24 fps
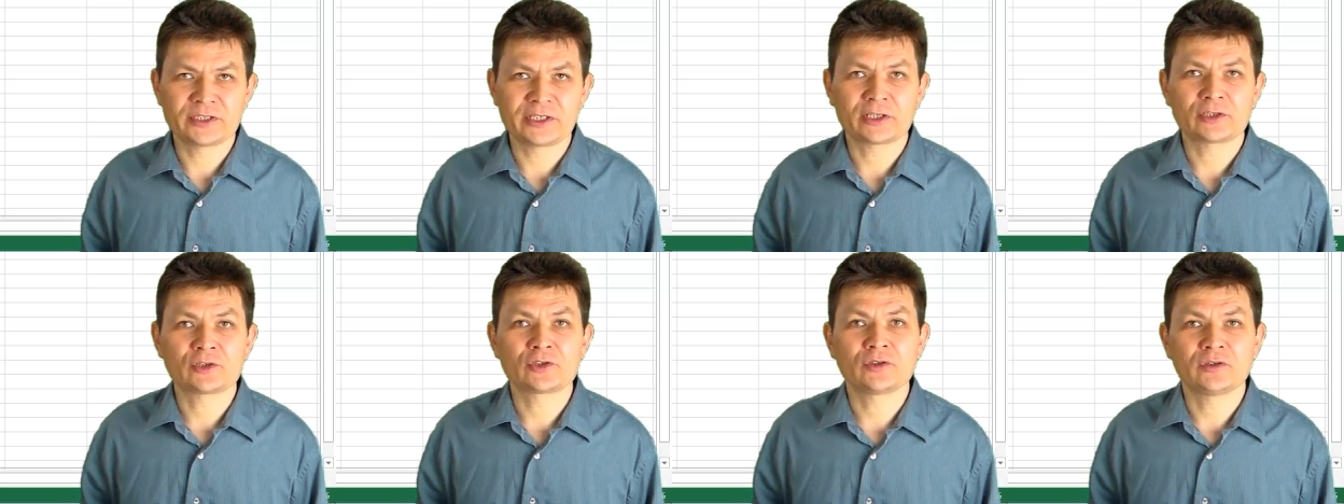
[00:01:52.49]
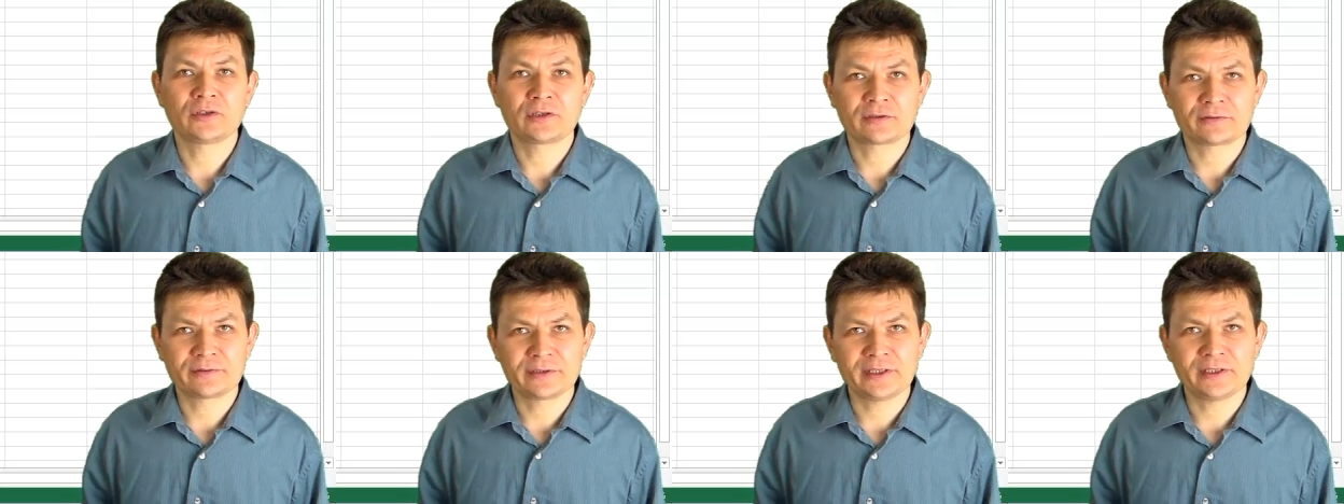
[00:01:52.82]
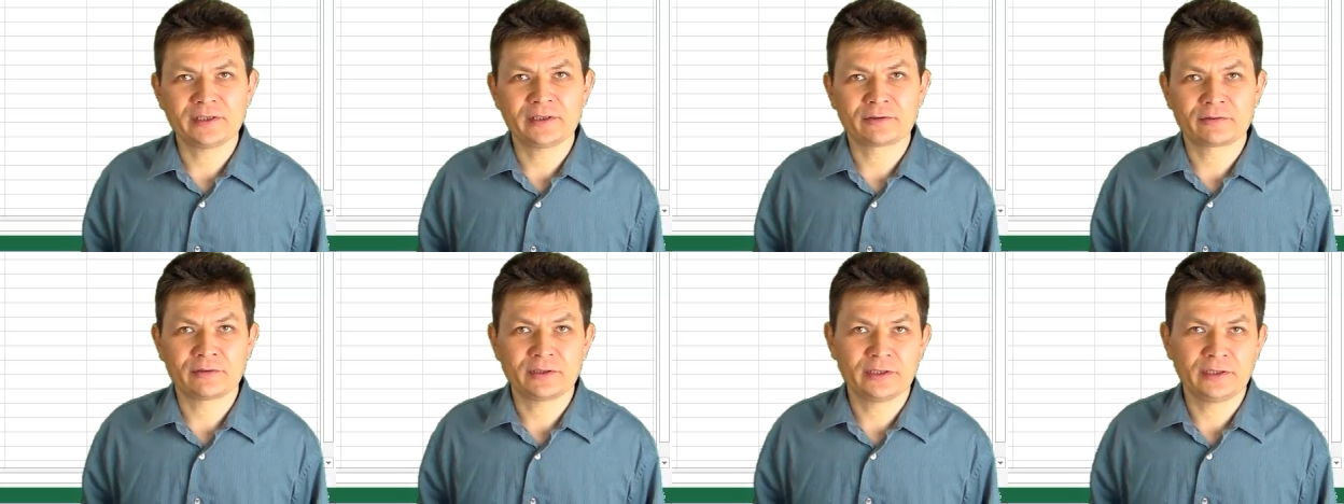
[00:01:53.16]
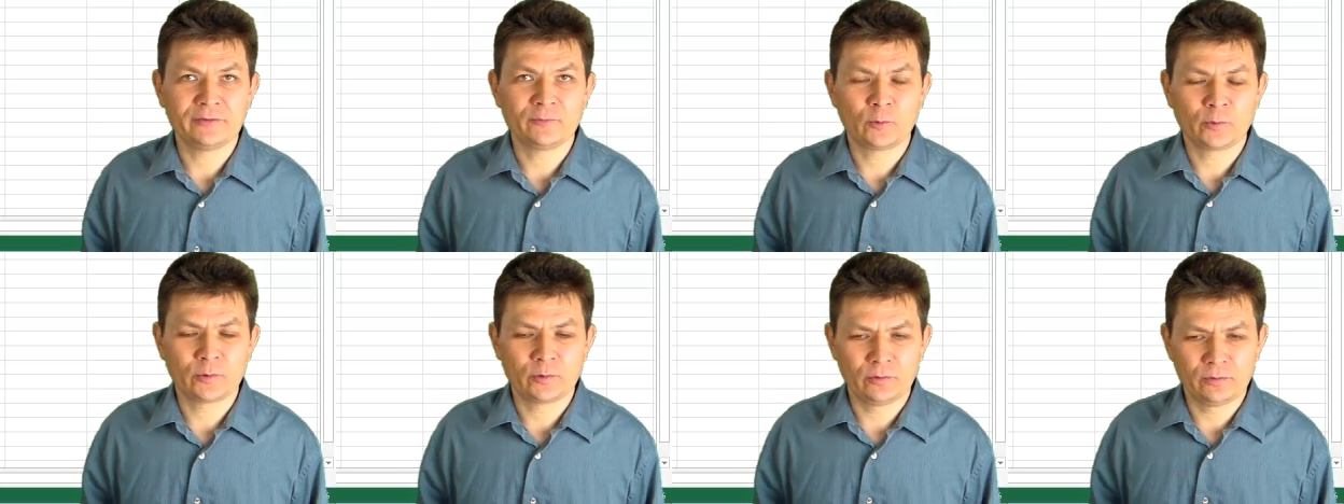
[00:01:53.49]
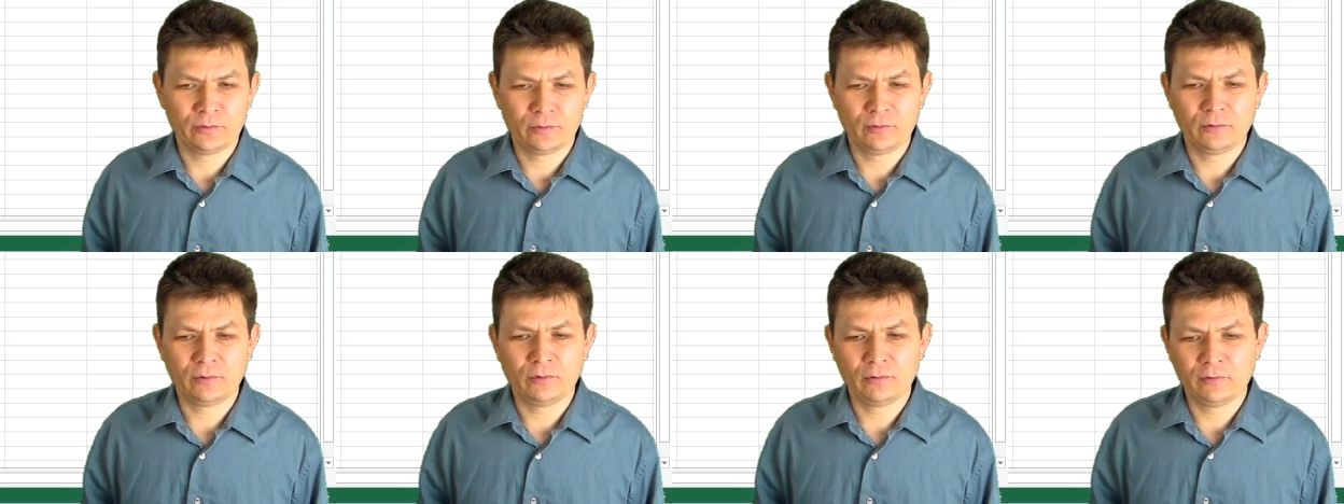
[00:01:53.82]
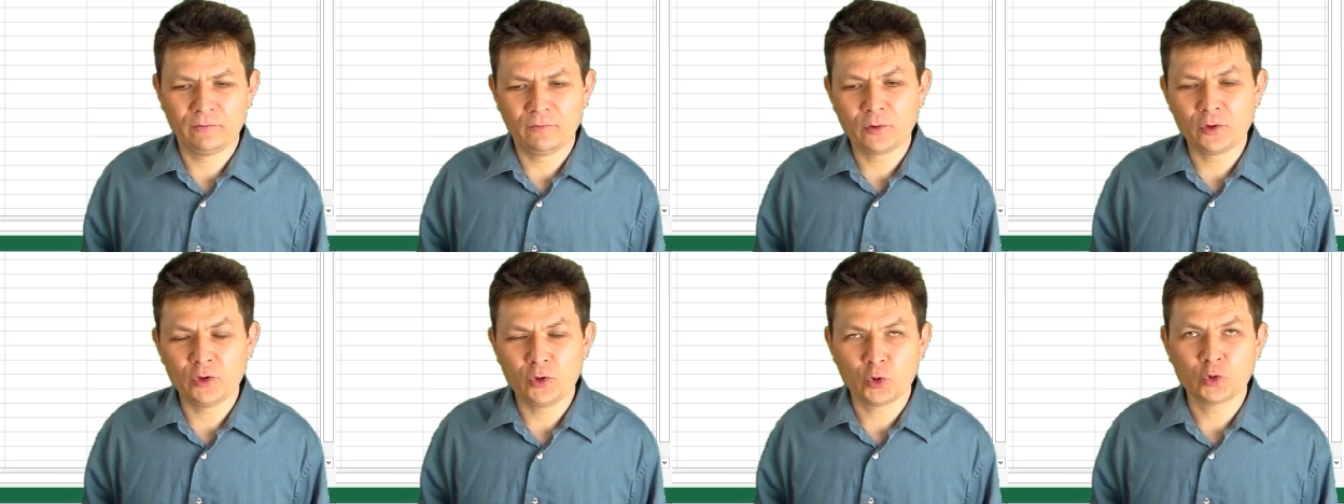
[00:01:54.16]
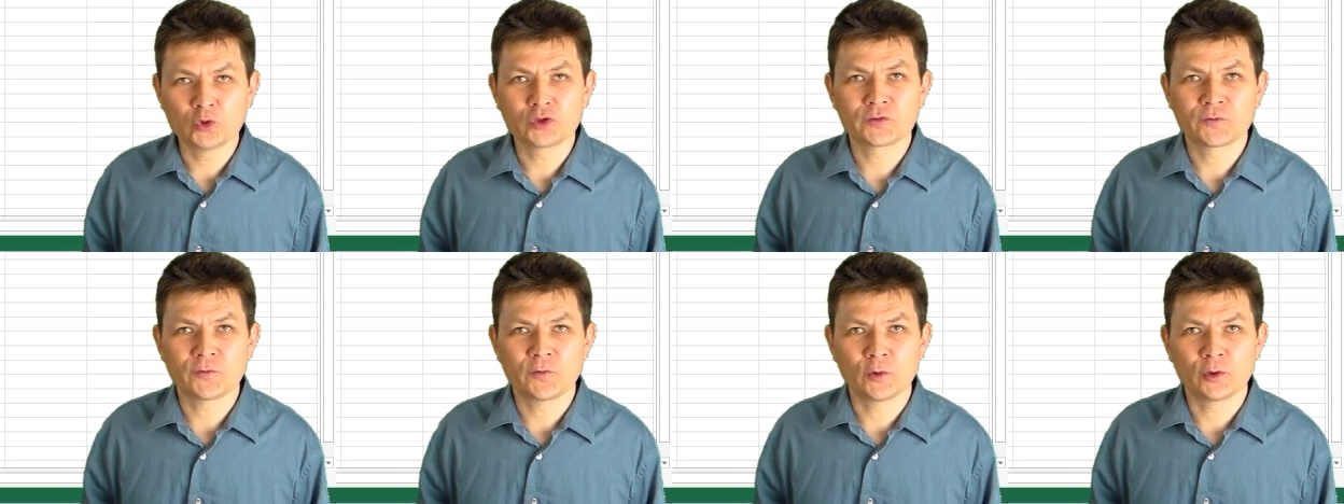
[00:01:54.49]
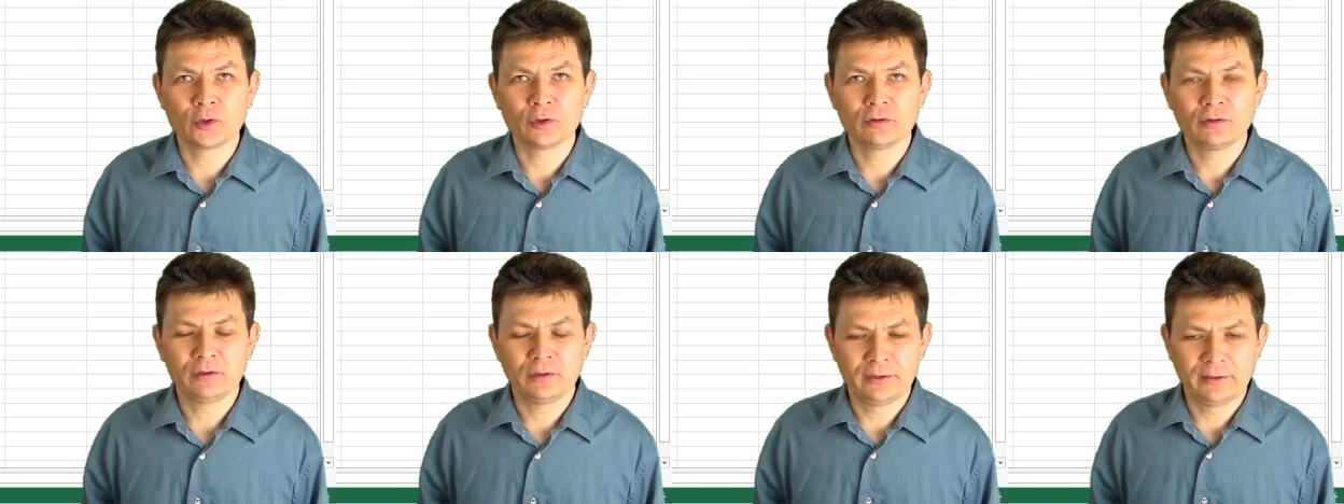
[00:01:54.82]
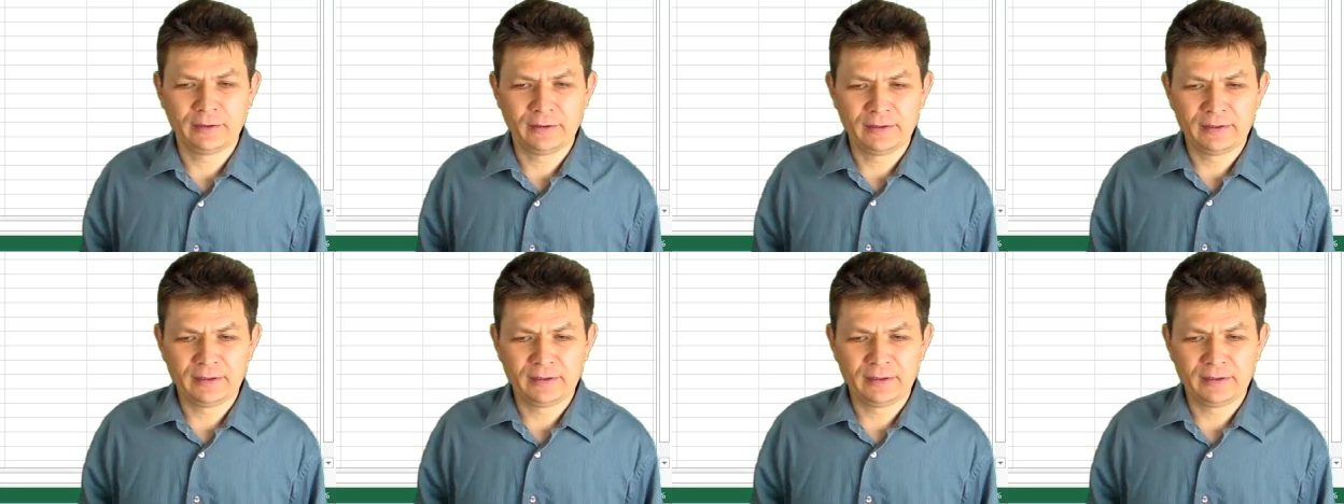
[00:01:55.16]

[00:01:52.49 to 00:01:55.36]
is actually really useful